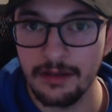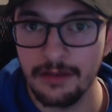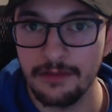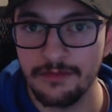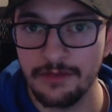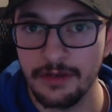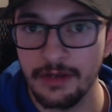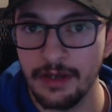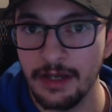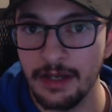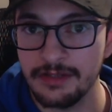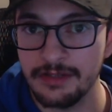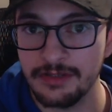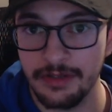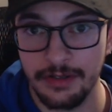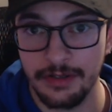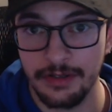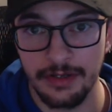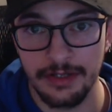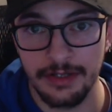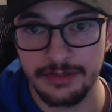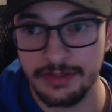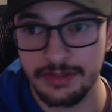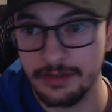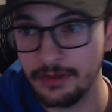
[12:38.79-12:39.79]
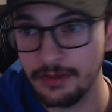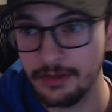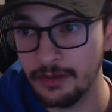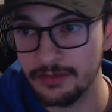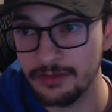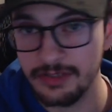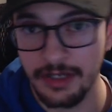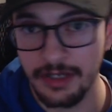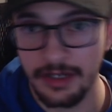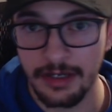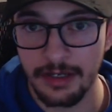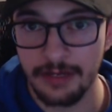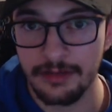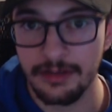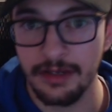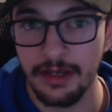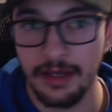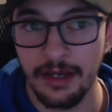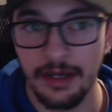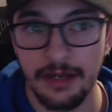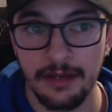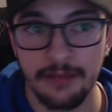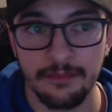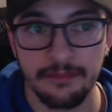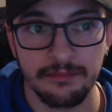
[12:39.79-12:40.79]
if you guys are interested, go check out the
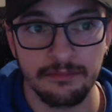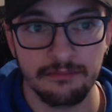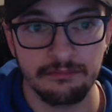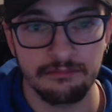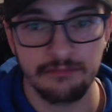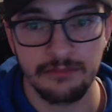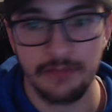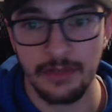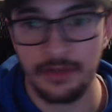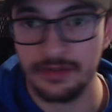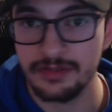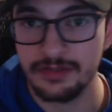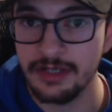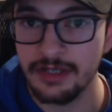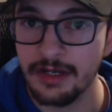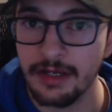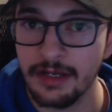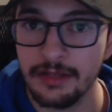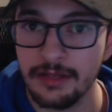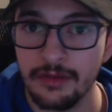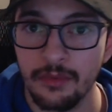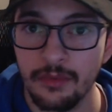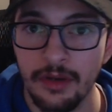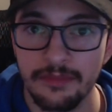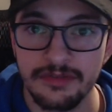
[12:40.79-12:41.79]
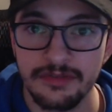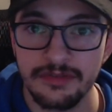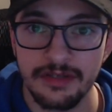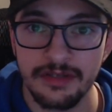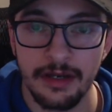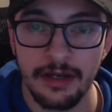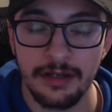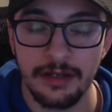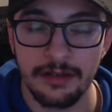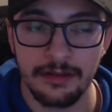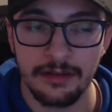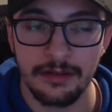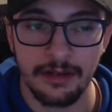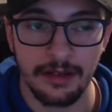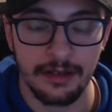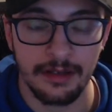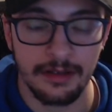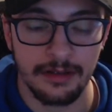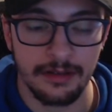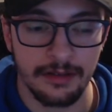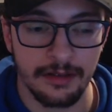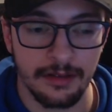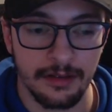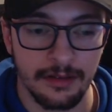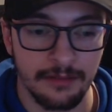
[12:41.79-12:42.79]
app, go check out the website,
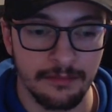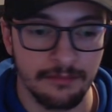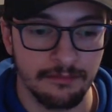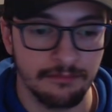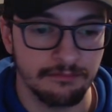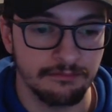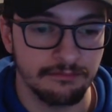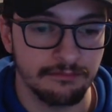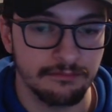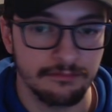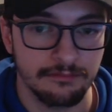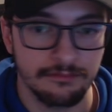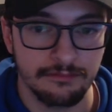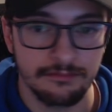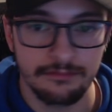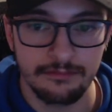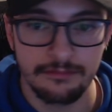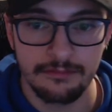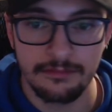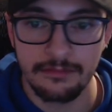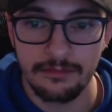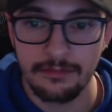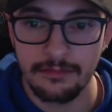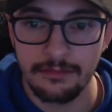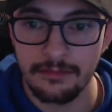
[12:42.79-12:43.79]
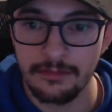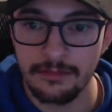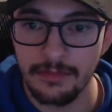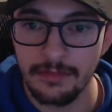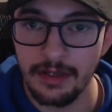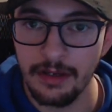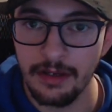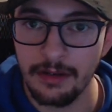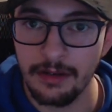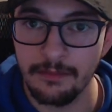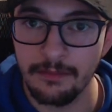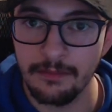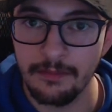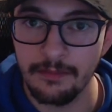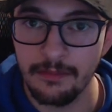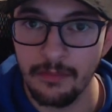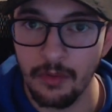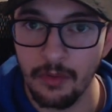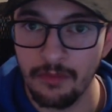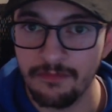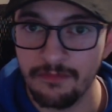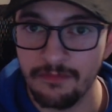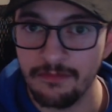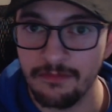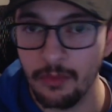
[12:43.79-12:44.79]
and uh, yeah,
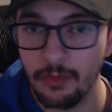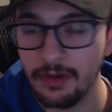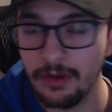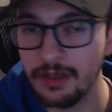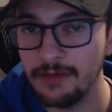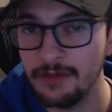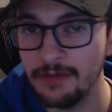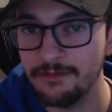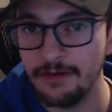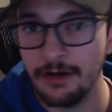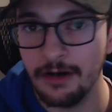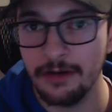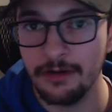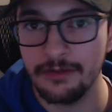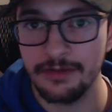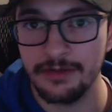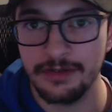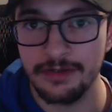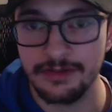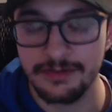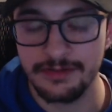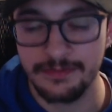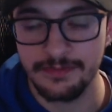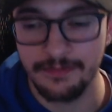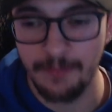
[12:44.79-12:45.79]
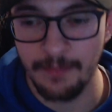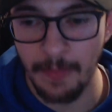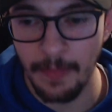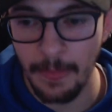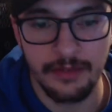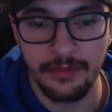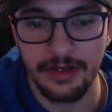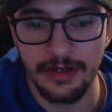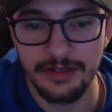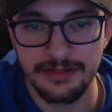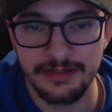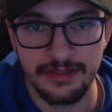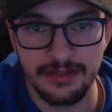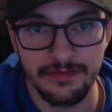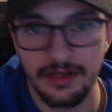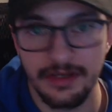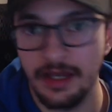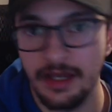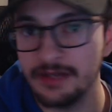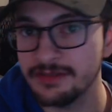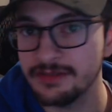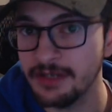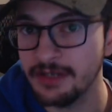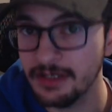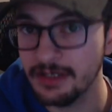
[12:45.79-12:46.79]
we'll we'll keep following this anyways, if you
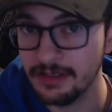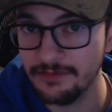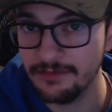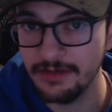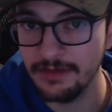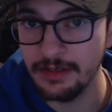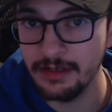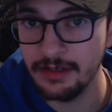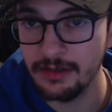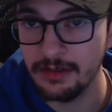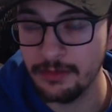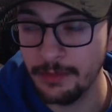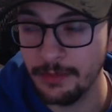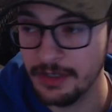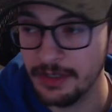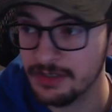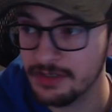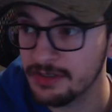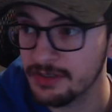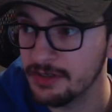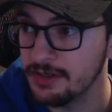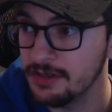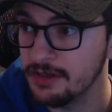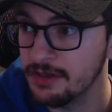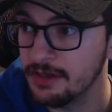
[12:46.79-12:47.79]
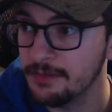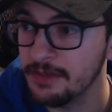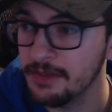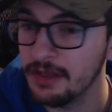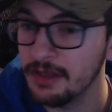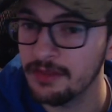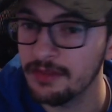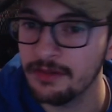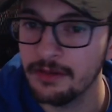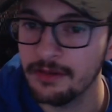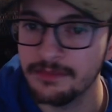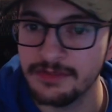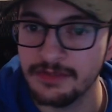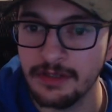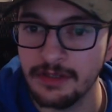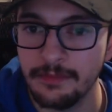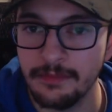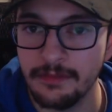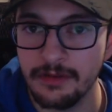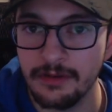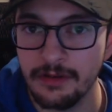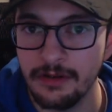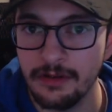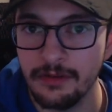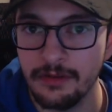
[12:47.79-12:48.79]
guys liked the video, make sure you give me a thumbs
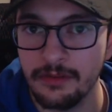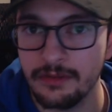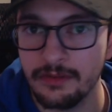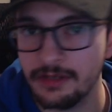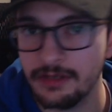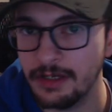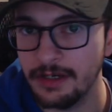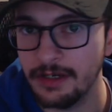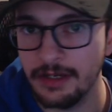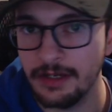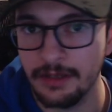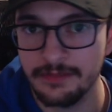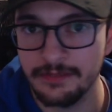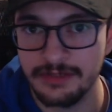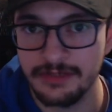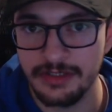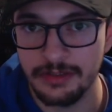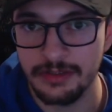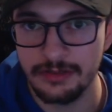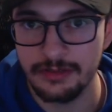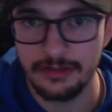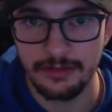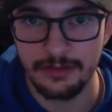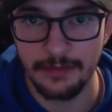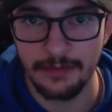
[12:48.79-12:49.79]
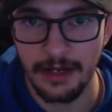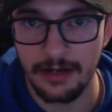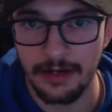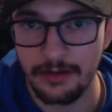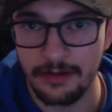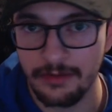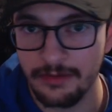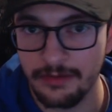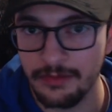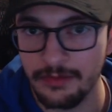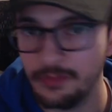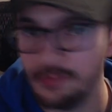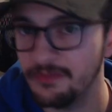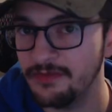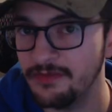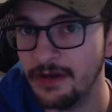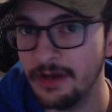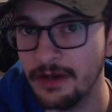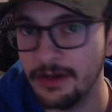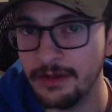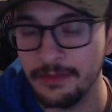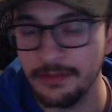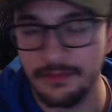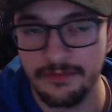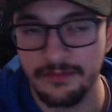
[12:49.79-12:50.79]
up below. Kind of helps the YouTube algorithm
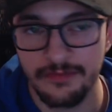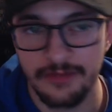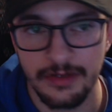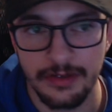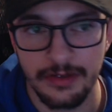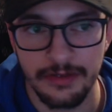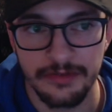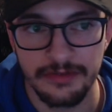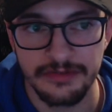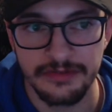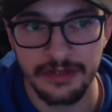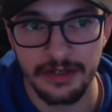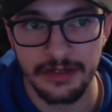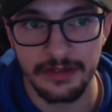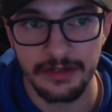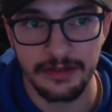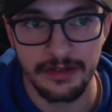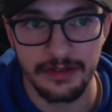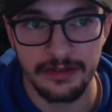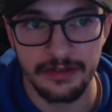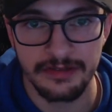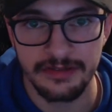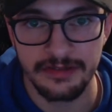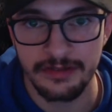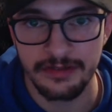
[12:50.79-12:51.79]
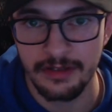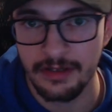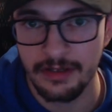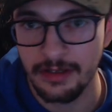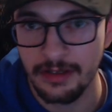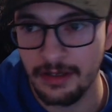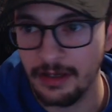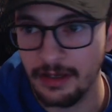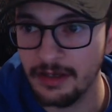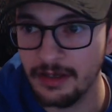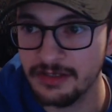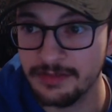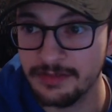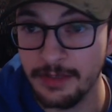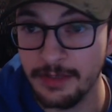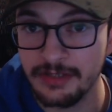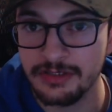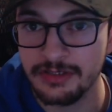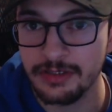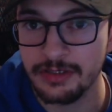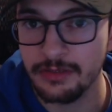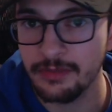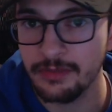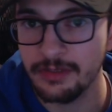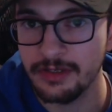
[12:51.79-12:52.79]
find videos like this, uh,
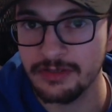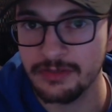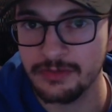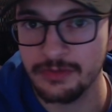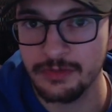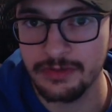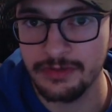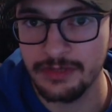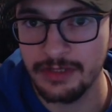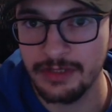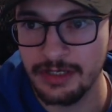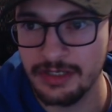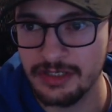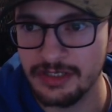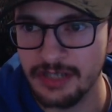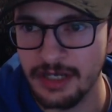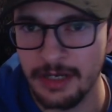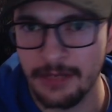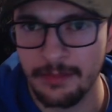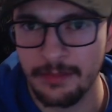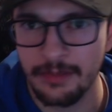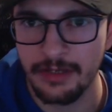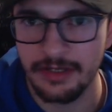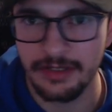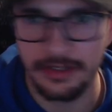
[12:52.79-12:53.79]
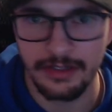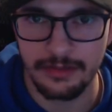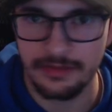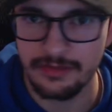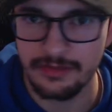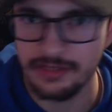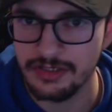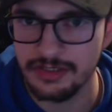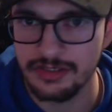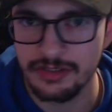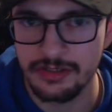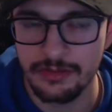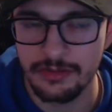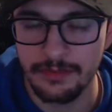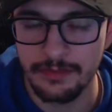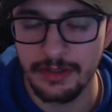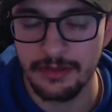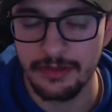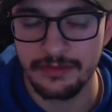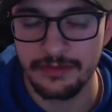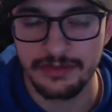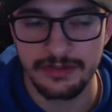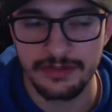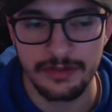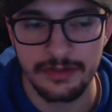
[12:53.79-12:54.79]
especially when it's real niche ham radio digital
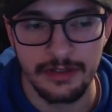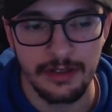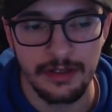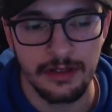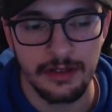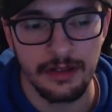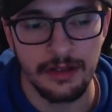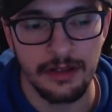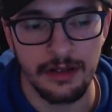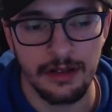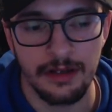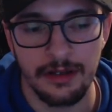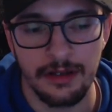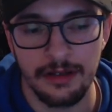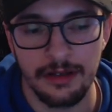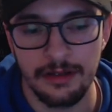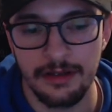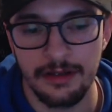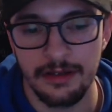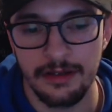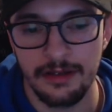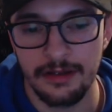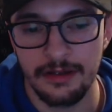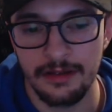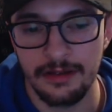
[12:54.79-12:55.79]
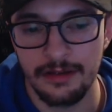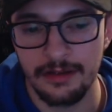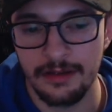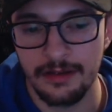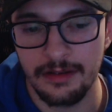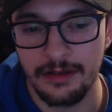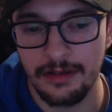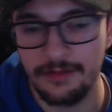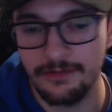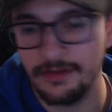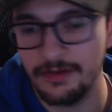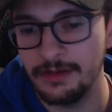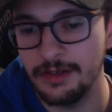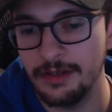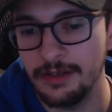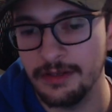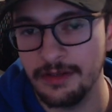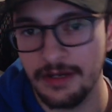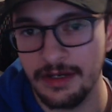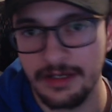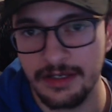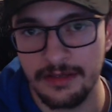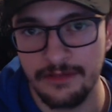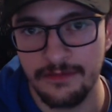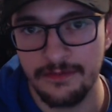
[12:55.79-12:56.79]
modes. Uh, if you didn't
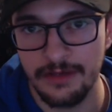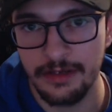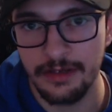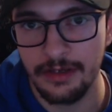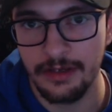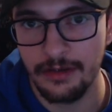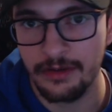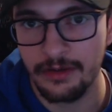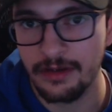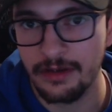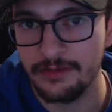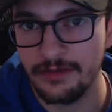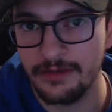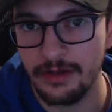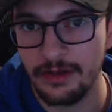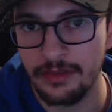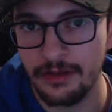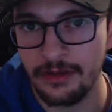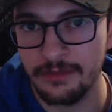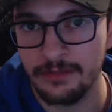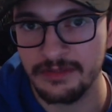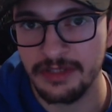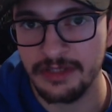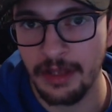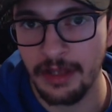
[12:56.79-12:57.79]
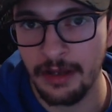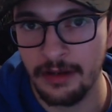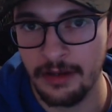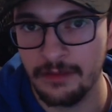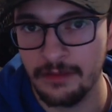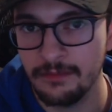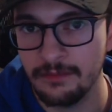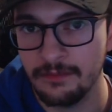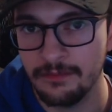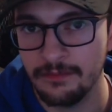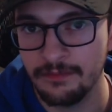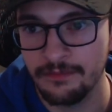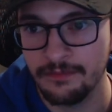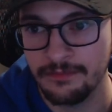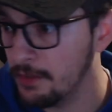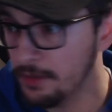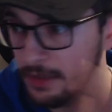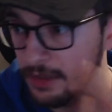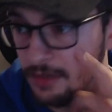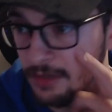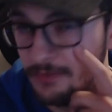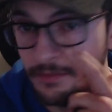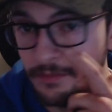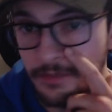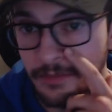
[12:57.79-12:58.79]
like the video, give it a thumbs down. I
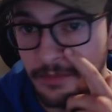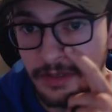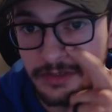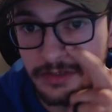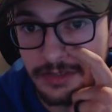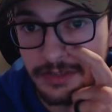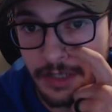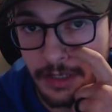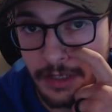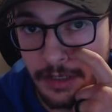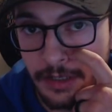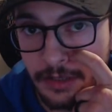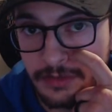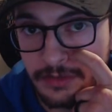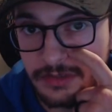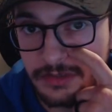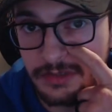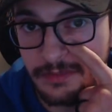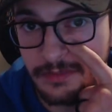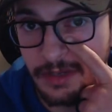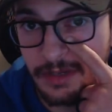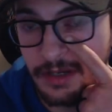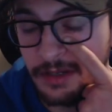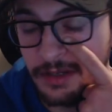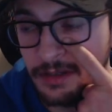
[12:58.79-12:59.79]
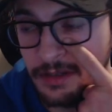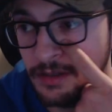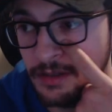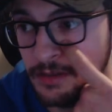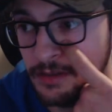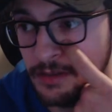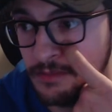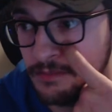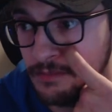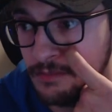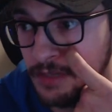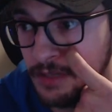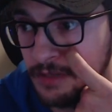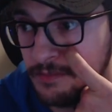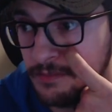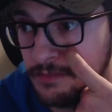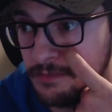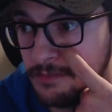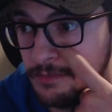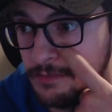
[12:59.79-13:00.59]
want to give a big shout out to my uh, my